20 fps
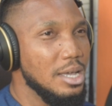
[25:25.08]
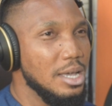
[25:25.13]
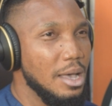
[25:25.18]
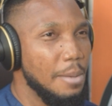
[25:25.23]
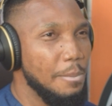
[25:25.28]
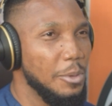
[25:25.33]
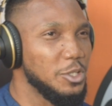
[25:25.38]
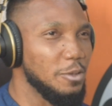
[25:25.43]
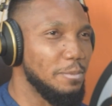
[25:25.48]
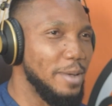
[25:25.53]

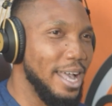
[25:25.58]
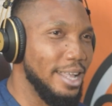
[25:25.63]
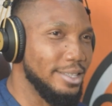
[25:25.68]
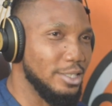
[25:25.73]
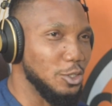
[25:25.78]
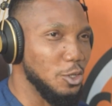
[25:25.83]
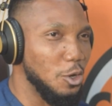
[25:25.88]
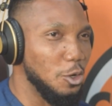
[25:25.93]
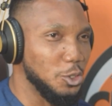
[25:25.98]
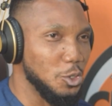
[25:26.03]
Most of my
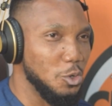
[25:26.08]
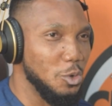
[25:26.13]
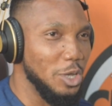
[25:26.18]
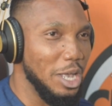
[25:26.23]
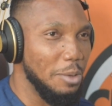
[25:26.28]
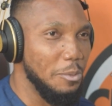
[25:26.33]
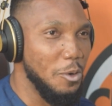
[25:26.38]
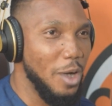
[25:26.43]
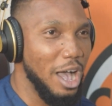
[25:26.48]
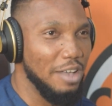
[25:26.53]
artists also
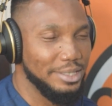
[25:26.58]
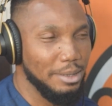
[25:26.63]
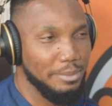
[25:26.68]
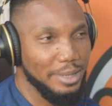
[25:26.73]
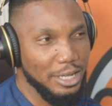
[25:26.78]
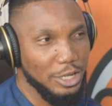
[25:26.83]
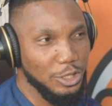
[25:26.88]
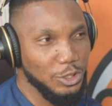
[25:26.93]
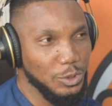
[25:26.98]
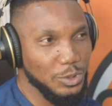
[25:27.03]
who have stamina
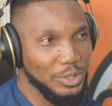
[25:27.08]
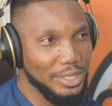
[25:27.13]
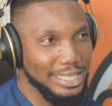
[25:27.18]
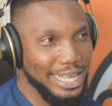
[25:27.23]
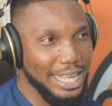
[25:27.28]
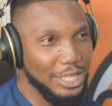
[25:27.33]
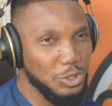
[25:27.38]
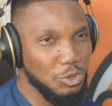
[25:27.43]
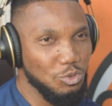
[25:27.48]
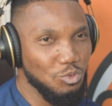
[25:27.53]
issues
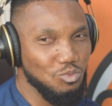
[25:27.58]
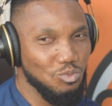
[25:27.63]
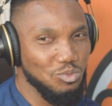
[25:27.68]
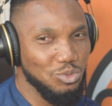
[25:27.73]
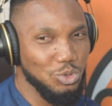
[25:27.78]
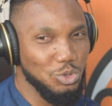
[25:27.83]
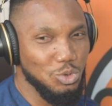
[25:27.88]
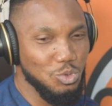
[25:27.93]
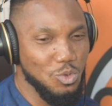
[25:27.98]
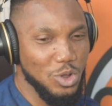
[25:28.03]
get to
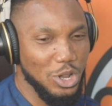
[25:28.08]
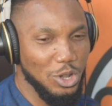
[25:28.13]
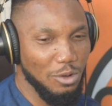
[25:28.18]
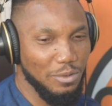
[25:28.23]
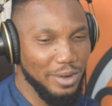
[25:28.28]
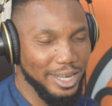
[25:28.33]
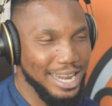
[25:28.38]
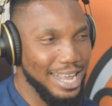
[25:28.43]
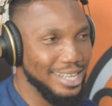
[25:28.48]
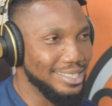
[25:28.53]
do a lot of
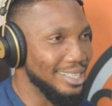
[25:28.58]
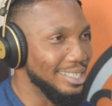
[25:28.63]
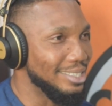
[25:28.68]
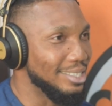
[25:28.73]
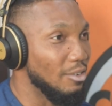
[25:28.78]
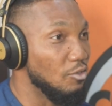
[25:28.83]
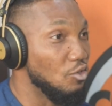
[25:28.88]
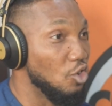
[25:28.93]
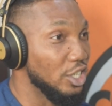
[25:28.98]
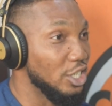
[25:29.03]
classes
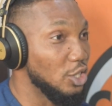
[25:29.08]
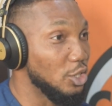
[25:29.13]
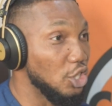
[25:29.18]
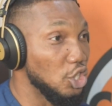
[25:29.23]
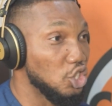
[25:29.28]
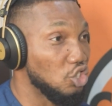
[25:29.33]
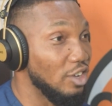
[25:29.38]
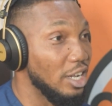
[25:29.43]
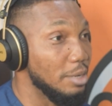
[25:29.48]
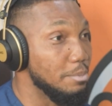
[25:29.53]
running on a
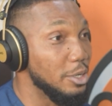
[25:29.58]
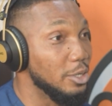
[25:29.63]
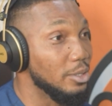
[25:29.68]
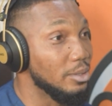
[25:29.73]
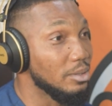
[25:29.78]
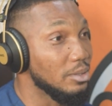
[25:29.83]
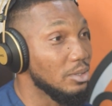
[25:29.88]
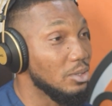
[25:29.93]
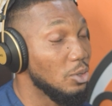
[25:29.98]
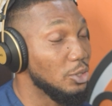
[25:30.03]
treadmill,
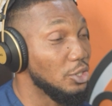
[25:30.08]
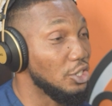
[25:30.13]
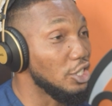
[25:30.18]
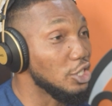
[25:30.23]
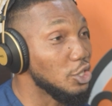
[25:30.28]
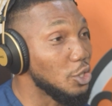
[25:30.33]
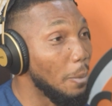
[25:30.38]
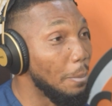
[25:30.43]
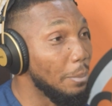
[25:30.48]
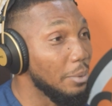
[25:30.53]

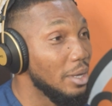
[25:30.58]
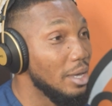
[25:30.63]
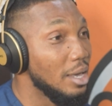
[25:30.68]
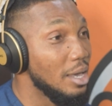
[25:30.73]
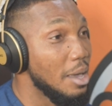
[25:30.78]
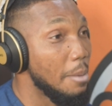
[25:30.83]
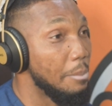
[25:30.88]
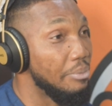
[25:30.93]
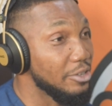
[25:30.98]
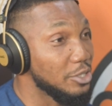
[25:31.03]
sitting up,
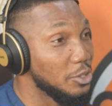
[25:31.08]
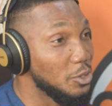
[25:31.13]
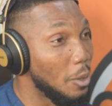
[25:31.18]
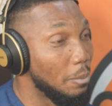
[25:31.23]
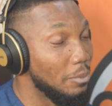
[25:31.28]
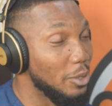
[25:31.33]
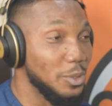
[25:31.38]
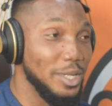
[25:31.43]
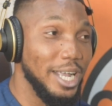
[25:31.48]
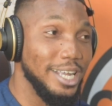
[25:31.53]
pressing up.
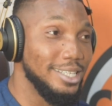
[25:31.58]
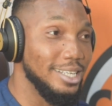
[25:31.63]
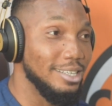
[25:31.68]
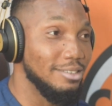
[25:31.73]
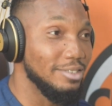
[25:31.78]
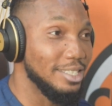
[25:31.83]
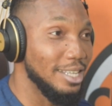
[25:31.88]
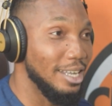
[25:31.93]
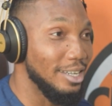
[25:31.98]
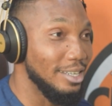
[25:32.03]
That's what I did
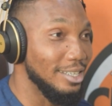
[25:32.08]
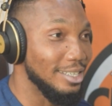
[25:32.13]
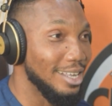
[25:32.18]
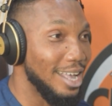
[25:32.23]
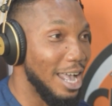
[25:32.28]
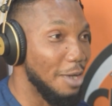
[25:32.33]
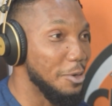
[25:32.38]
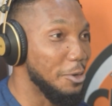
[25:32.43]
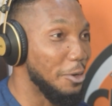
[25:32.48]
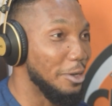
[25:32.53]
recently.
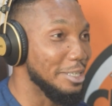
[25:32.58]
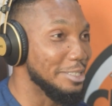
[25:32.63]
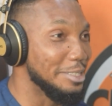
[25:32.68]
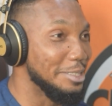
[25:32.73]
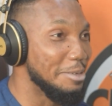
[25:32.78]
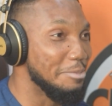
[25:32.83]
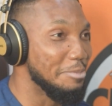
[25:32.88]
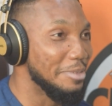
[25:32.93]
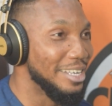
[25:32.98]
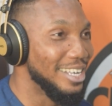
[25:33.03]
I won't call his
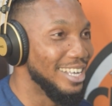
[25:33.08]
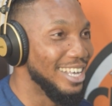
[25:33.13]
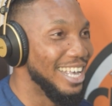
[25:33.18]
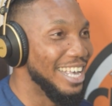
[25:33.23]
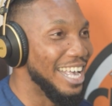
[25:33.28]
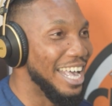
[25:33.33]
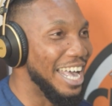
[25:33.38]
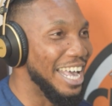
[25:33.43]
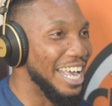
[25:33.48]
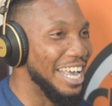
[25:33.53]
name,
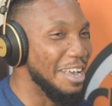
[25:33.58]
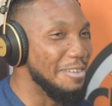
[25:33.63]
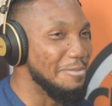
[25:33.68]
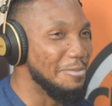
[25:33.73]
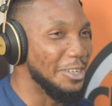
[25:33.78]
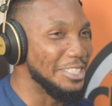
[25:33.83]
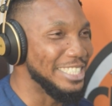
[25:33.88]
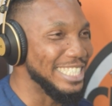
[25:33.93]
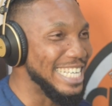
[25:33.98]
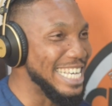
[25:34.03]

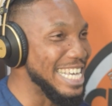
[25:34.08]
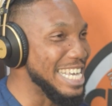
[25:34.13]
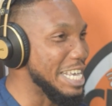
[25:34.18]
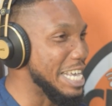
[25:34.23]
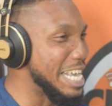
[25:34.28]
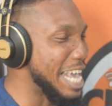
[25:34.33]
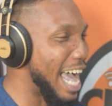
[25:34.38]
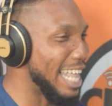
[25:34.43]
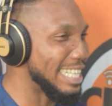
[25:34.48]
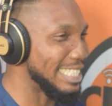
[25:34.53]
but
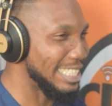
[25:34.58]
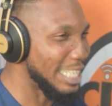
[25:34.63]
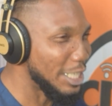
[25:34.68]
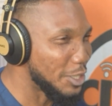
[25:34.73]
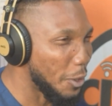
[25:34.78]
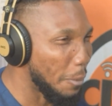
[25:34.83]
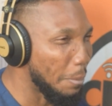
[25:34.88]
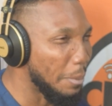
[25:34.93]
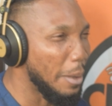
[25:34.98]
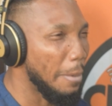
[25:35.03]
he had sit
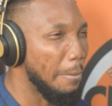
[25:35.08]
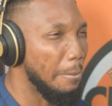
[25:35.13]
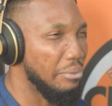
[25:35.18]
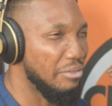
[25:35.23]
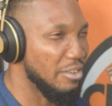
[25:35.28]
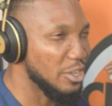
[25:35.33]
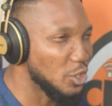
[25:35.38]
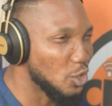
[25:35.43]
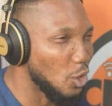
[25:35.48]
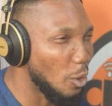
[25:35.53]
up,
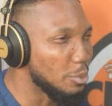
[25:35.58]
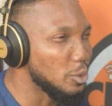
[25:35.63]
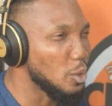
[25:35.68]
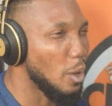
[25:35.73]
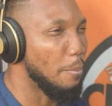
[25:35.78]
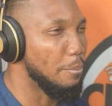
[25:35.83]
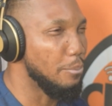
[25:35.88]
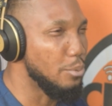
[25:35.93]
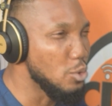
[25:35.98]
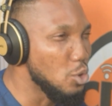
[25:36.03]
press ups,
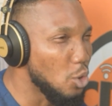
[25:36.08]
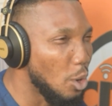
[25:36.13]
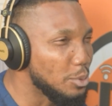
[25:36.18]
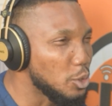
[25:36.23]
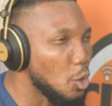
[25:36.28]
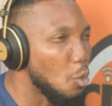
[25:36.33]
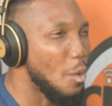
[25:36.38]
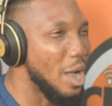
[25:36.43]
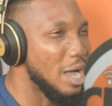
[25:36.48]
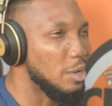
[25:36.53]
pull ups
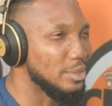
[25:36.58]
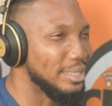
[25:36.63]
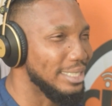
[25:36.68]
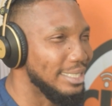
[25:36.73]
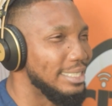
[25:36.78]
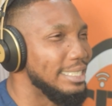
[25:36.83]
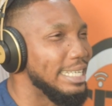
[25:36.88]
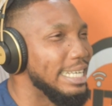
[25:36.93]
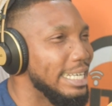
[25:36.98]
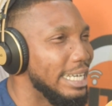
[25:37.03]
while
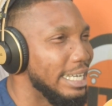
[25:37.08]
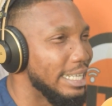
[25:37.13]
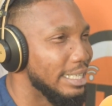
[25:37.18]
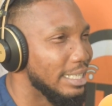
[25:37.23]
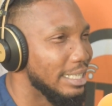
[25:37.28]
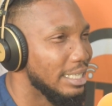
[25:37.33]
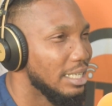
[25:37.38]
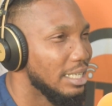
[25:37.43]
singing,